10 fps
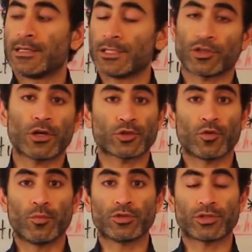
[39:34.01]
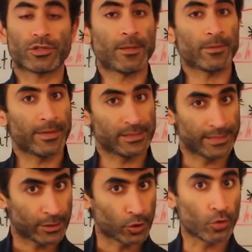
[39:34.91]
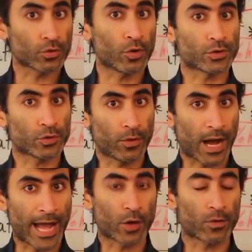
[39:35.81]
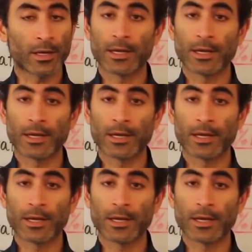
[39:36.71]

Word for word: testosterone booster supplements that don't go through high